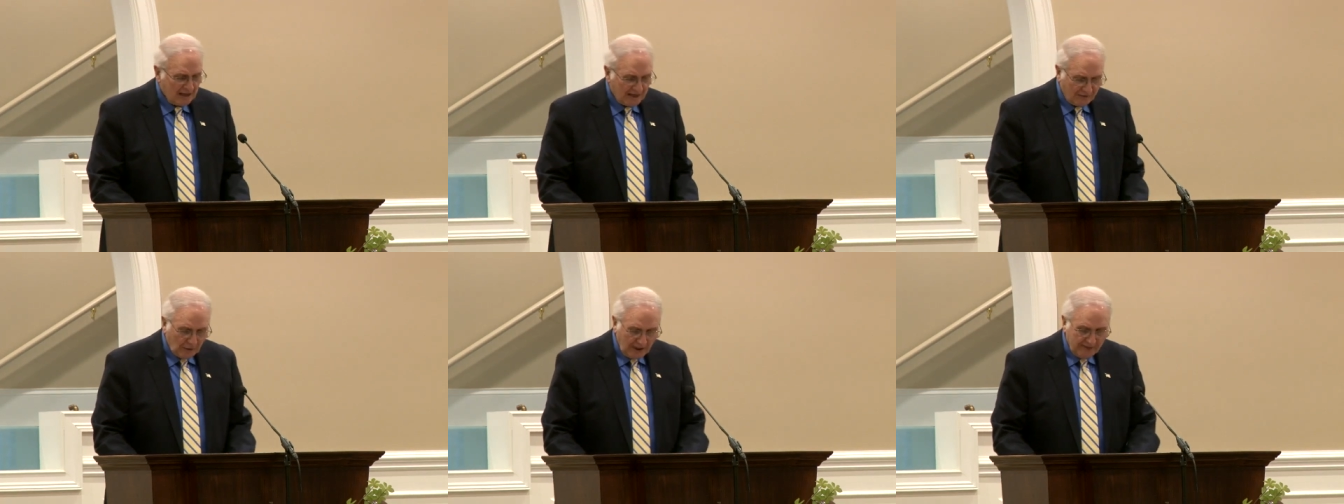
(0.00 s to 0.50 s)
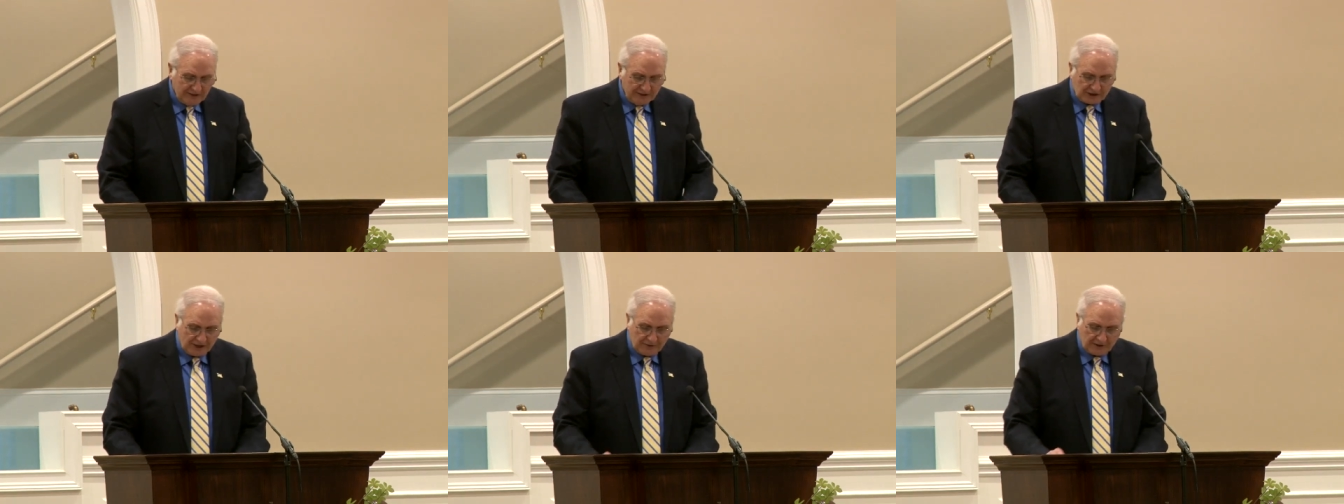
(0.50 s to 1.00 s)
If you lived
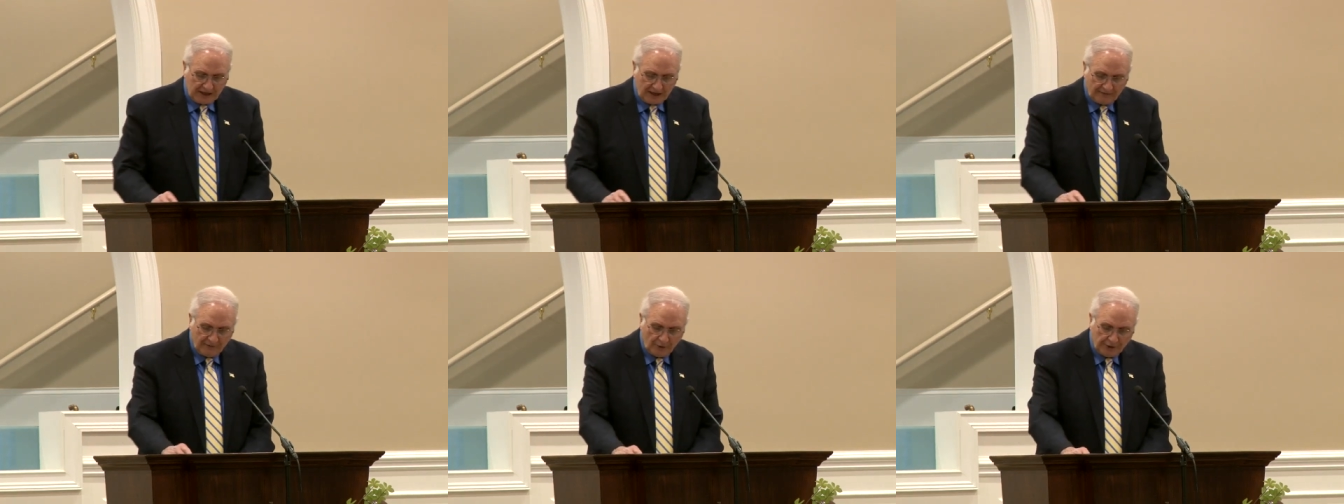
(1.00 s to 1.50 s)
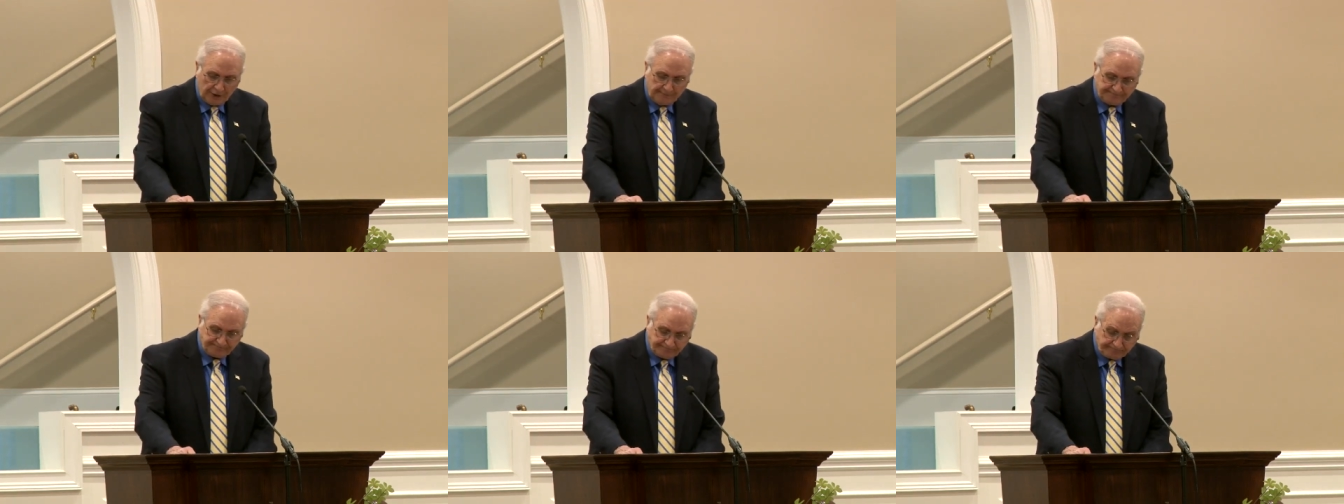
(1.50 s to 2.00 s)
in Southern
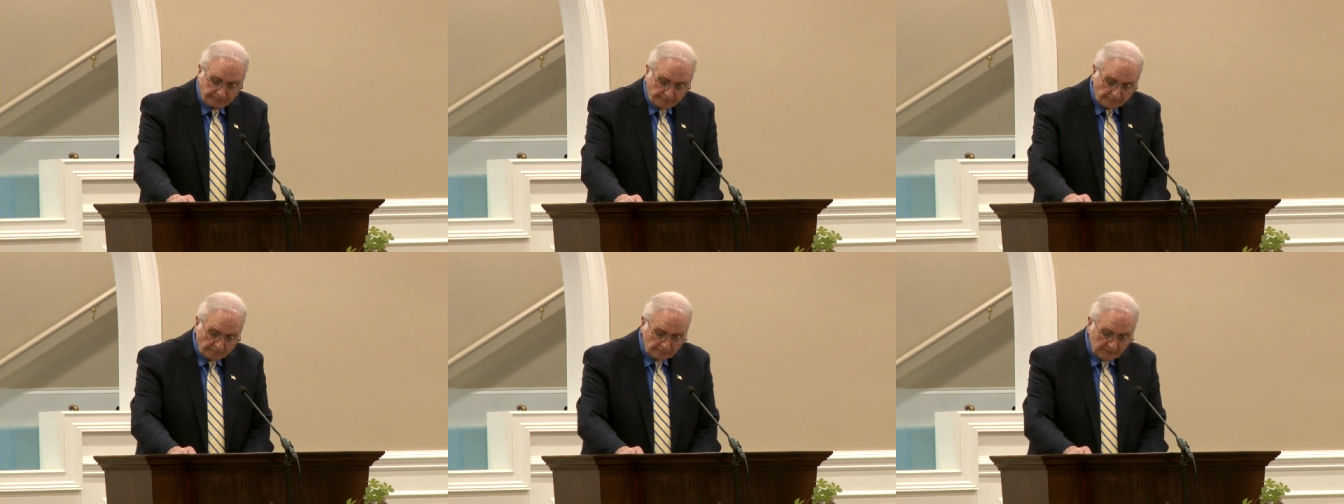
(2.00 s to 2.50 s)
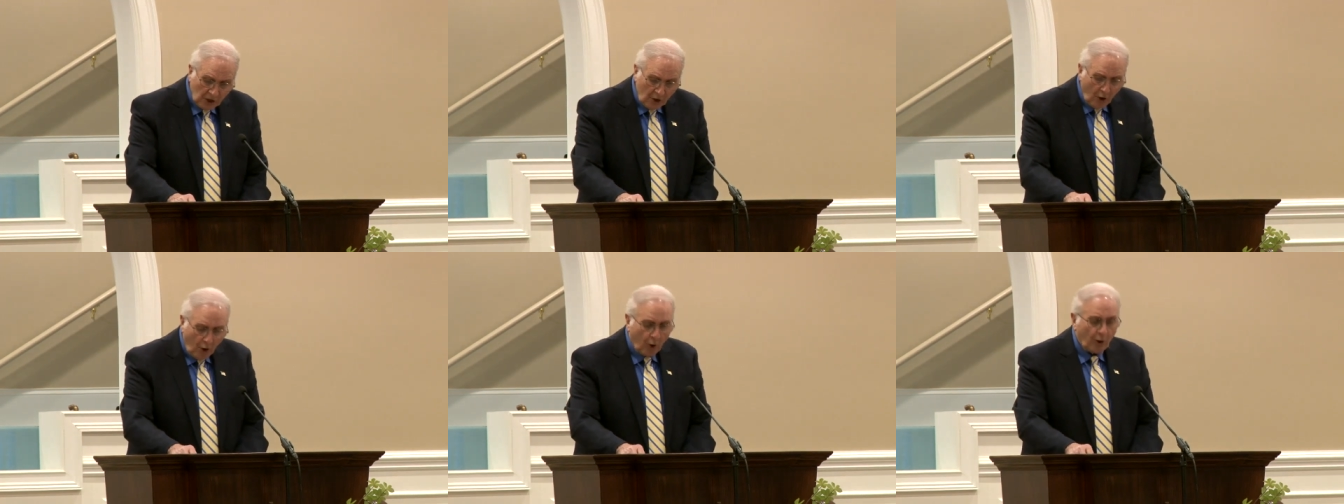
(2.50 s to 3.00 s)
California,
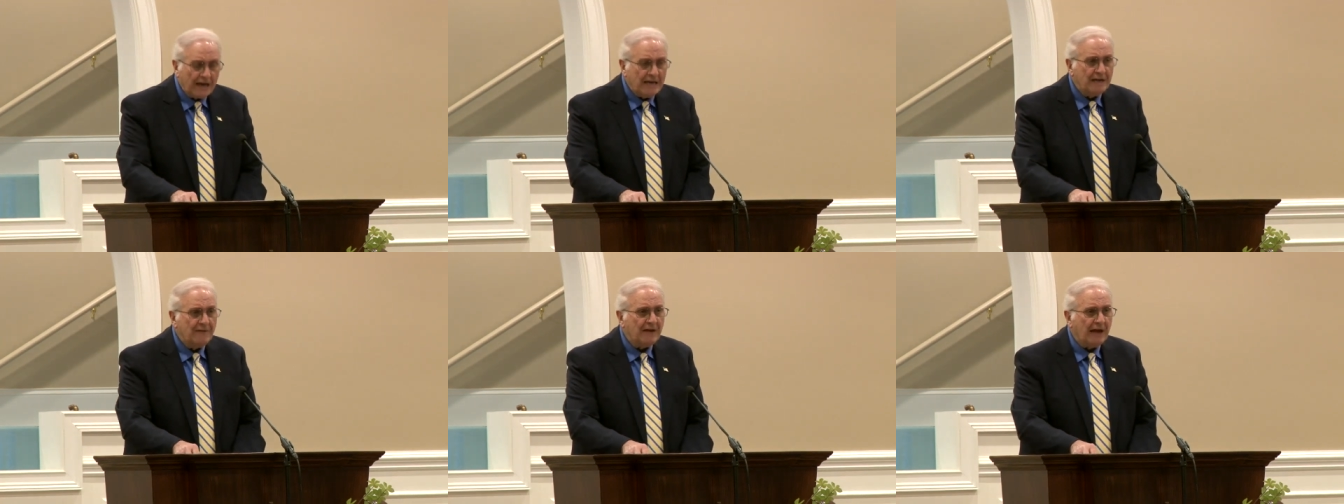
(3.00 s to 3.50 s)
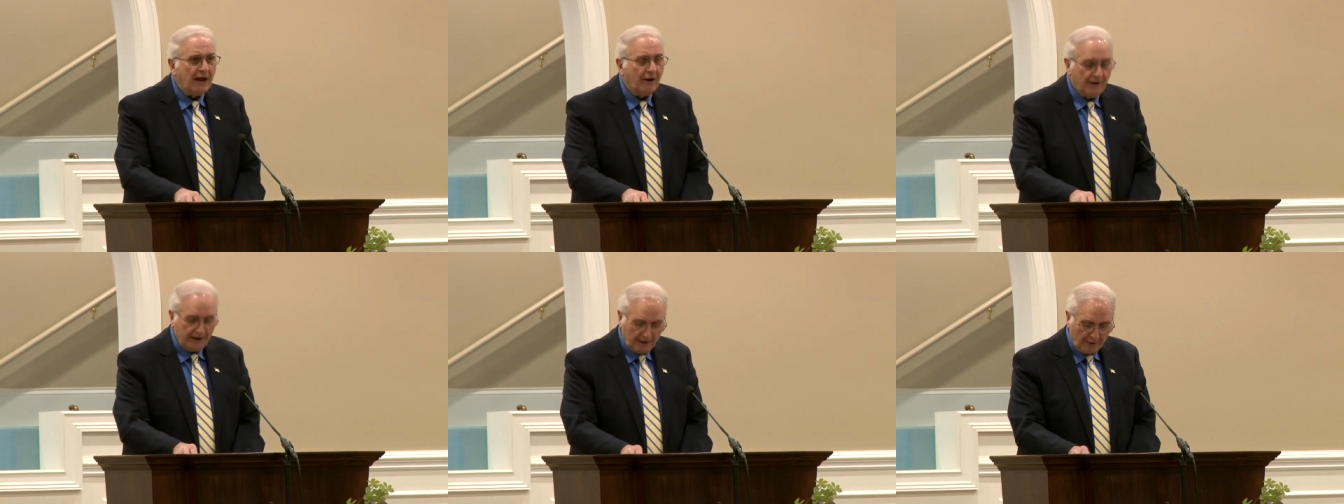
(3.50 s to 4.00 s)
or any of the
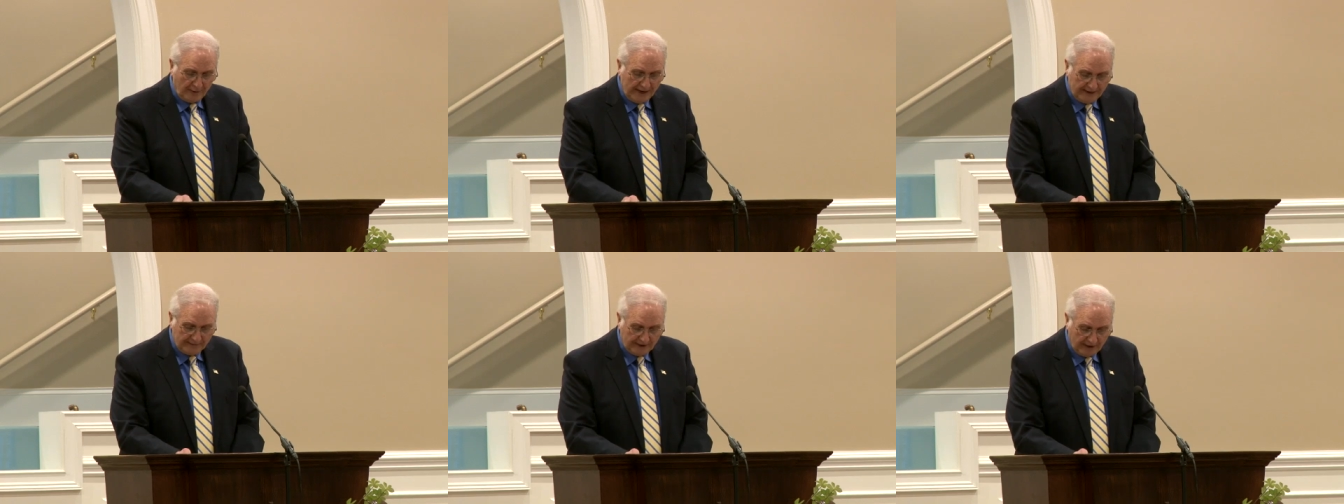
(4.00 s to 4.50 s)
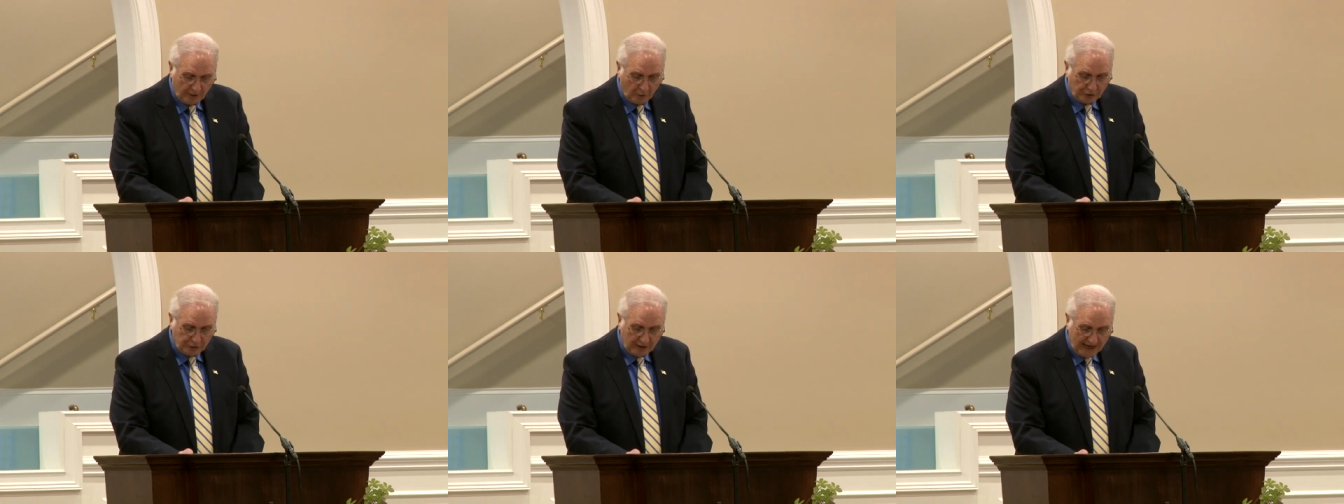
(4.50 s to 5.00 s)
area around there,
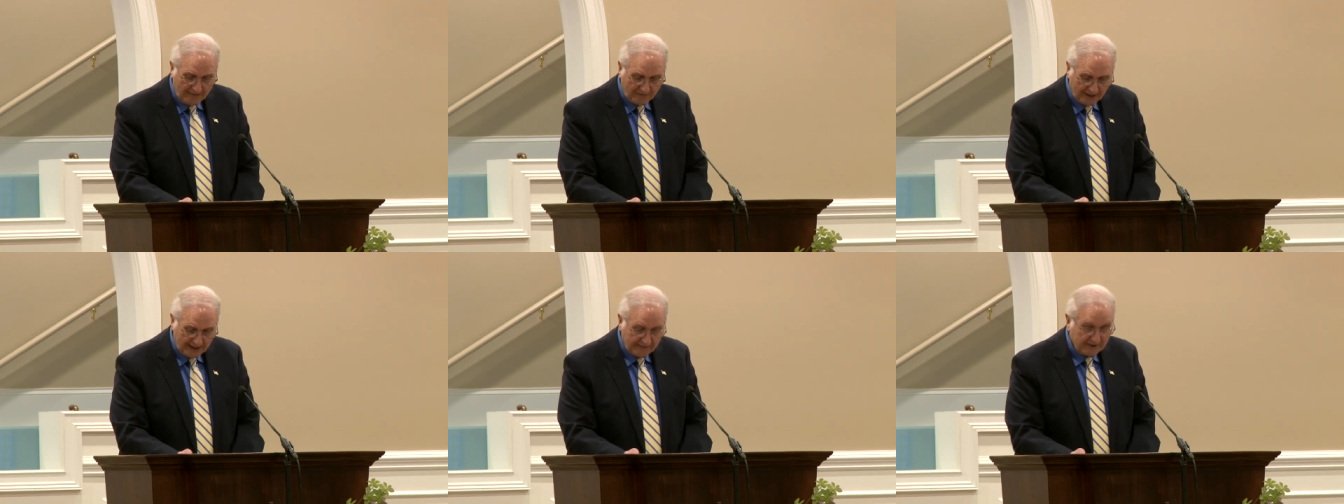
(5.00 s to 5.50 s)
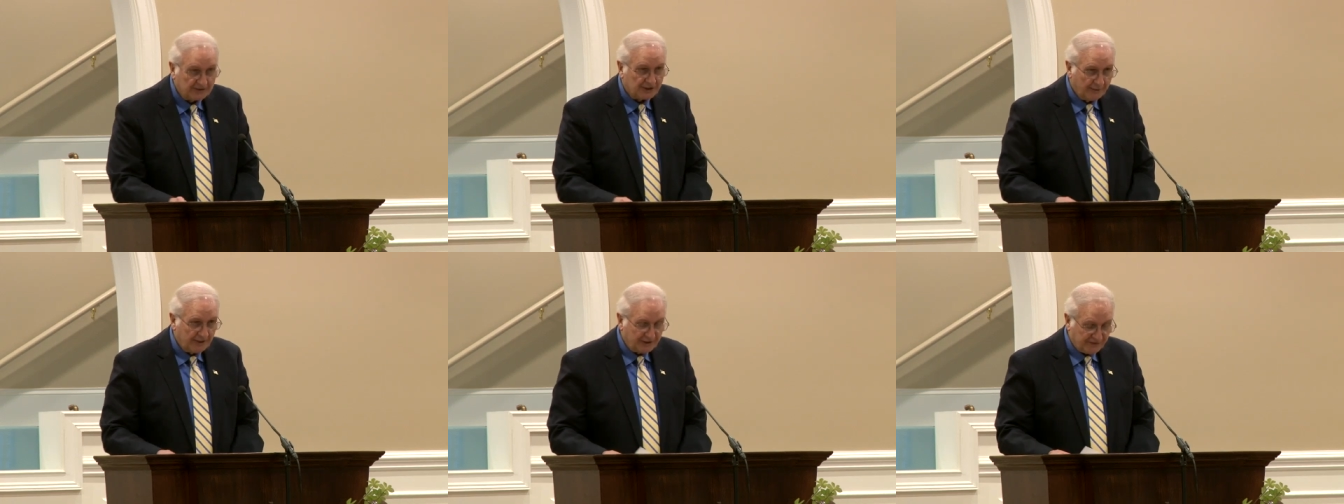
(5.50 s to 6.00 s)
or you have lived, and
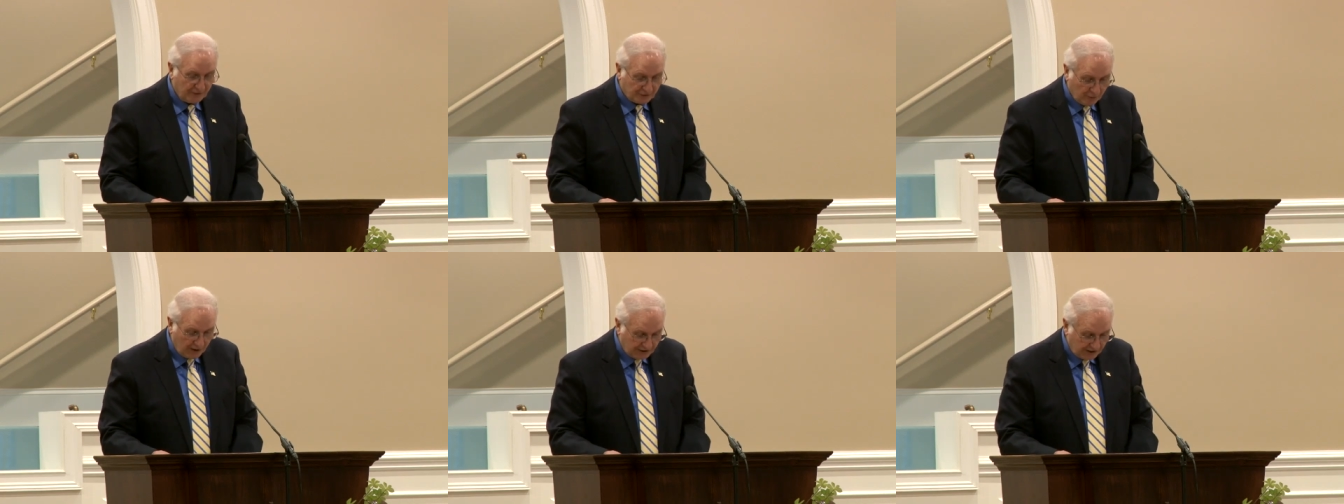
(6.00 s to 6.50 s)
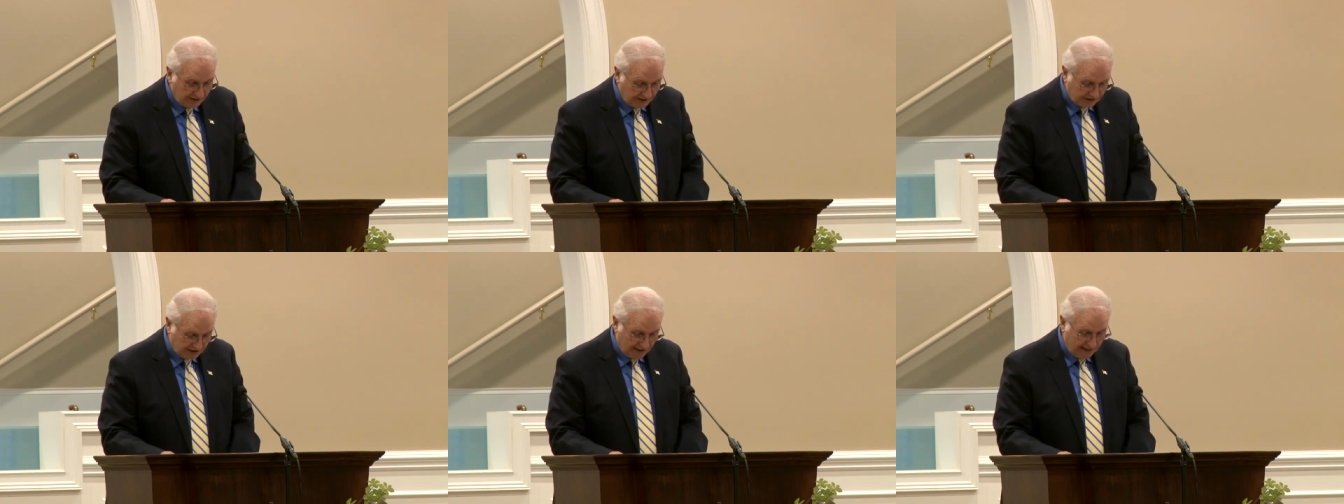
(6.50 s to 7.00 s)
some of these folks watching
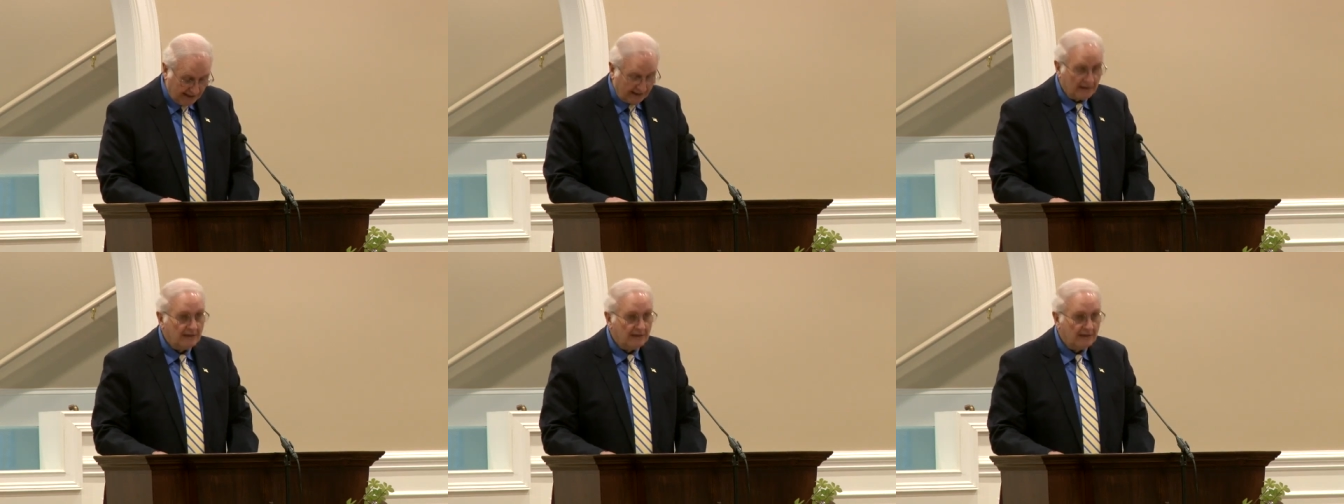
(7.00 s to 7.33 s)
this tonight